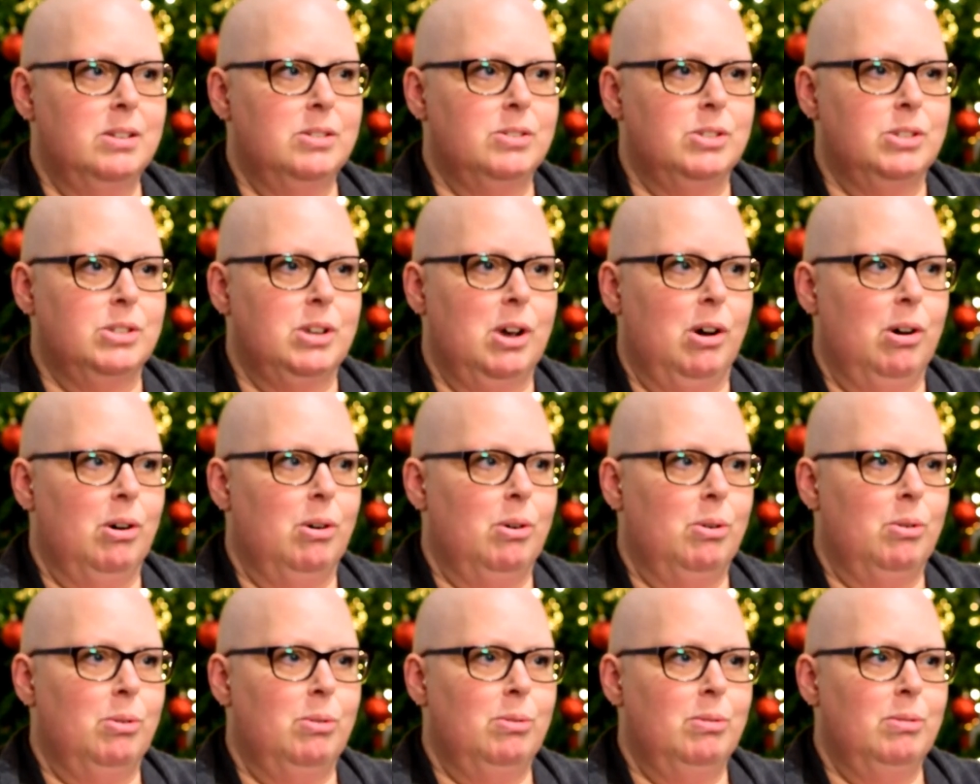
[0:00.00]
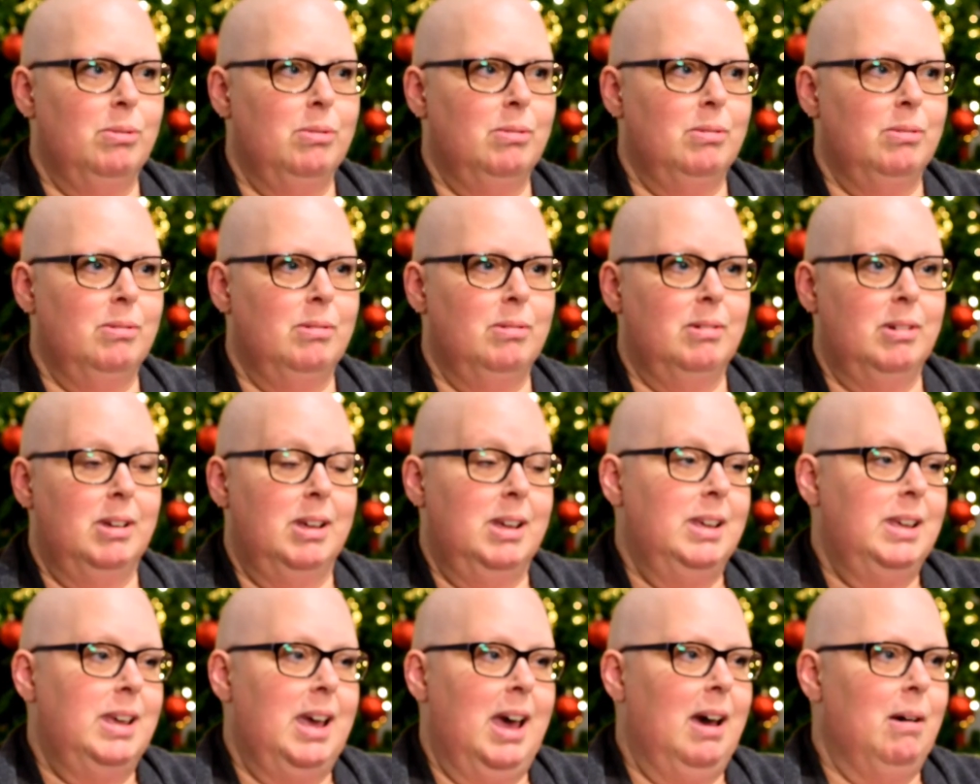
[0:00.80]

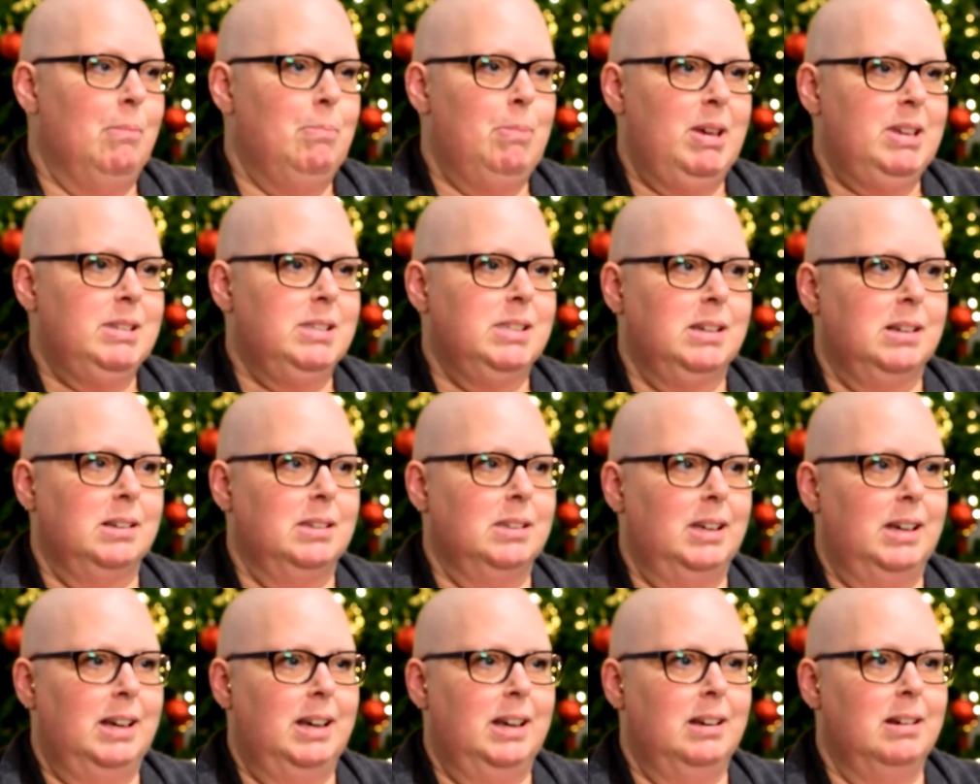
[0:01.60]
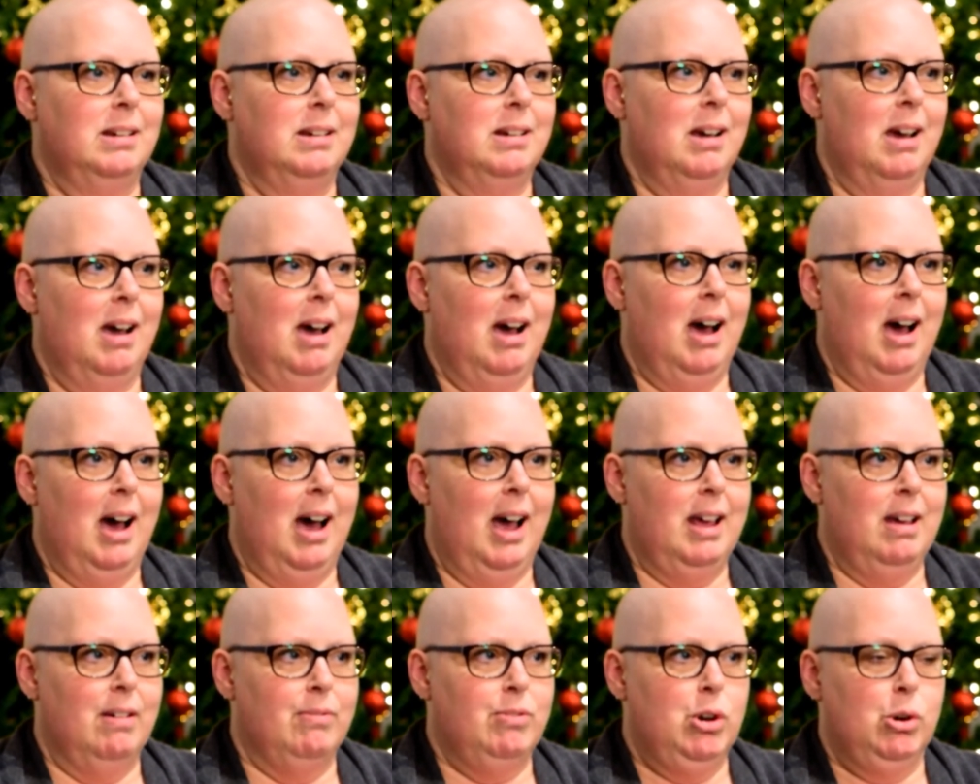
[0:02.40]
So yeah, basically,
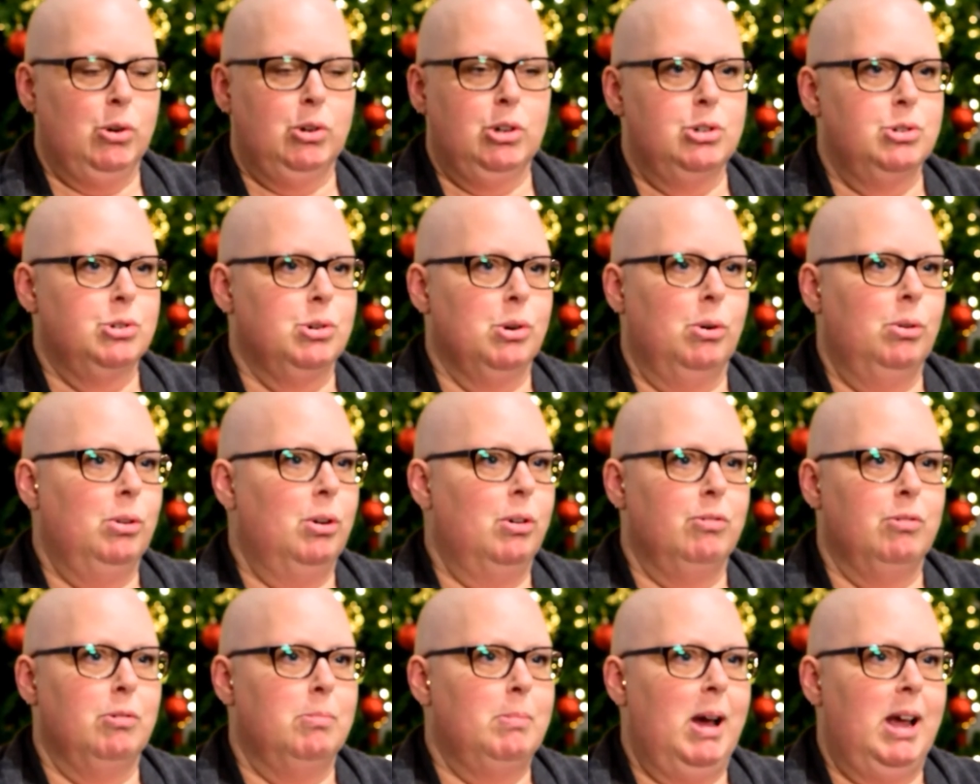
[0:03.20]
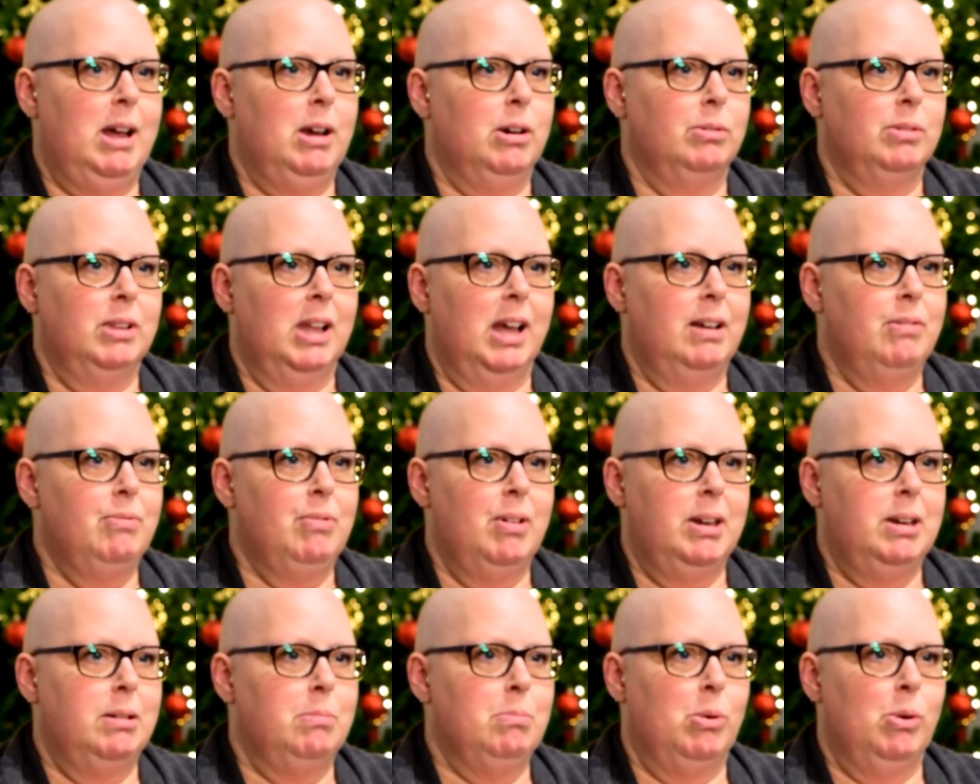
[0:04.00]
I have no control over my own
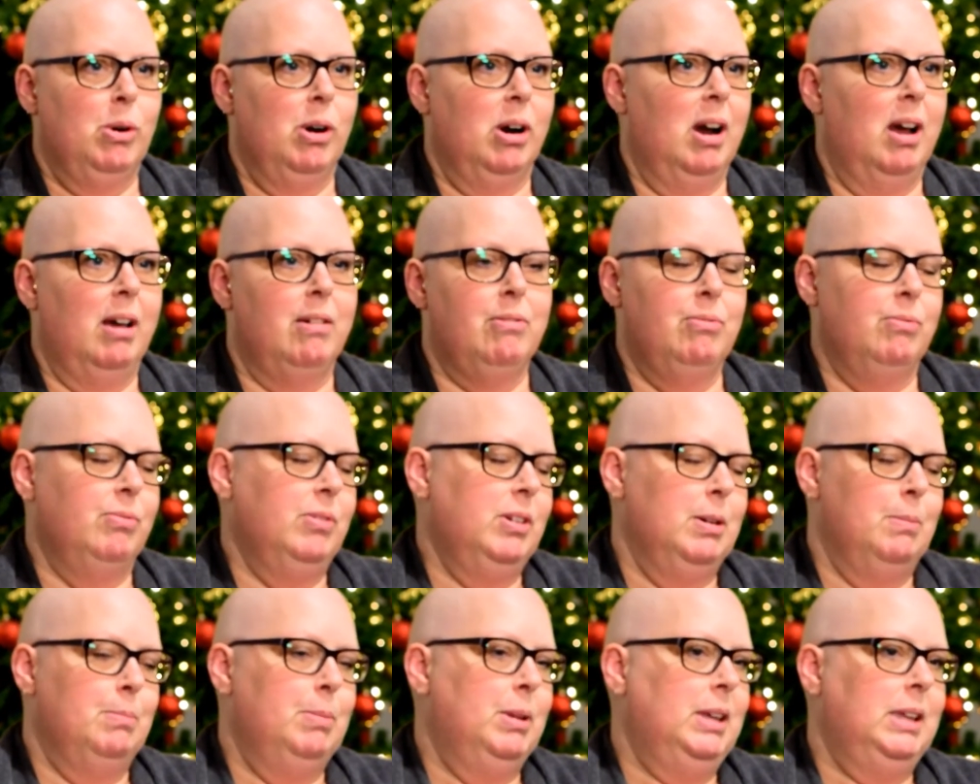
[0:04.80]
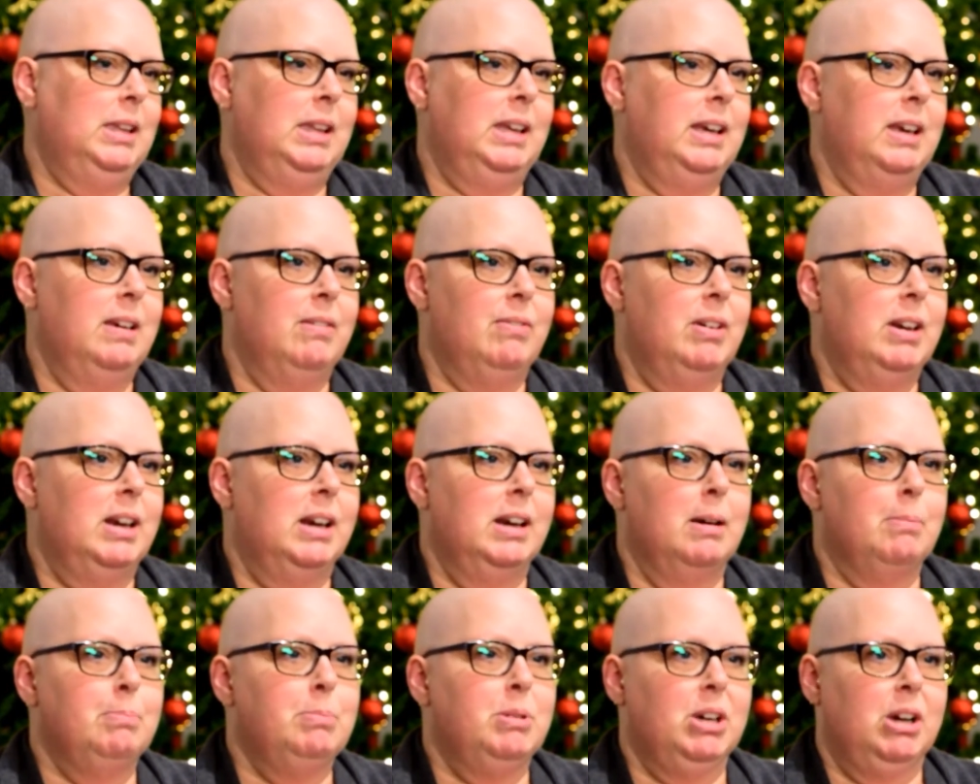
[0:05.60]
life anymore. I've completely given
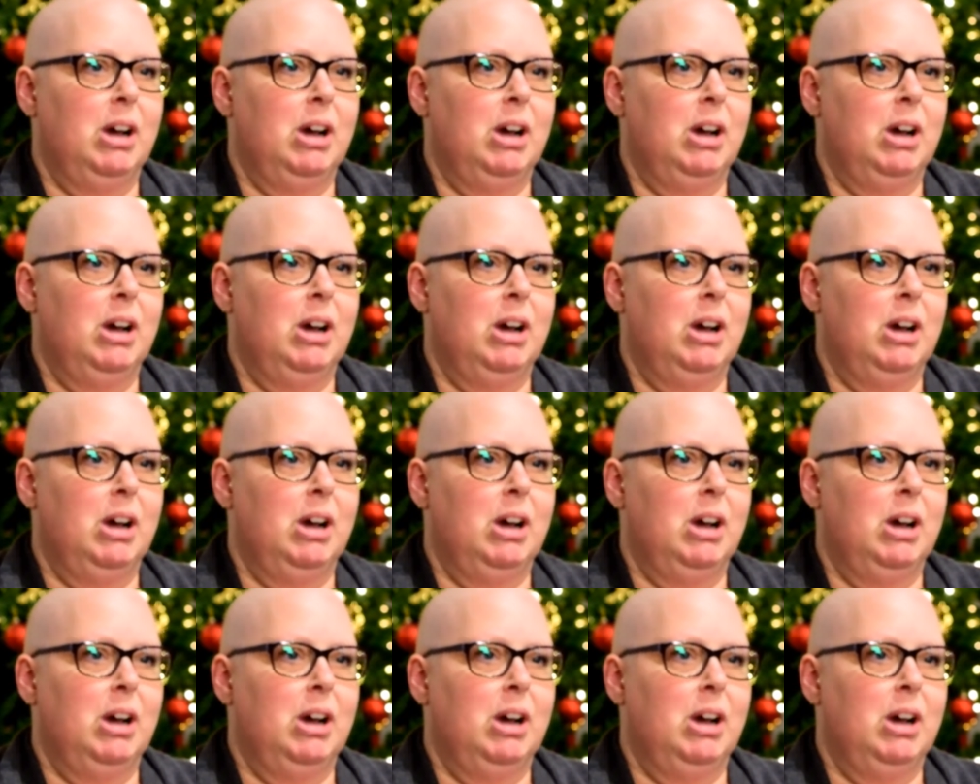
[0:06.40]
it up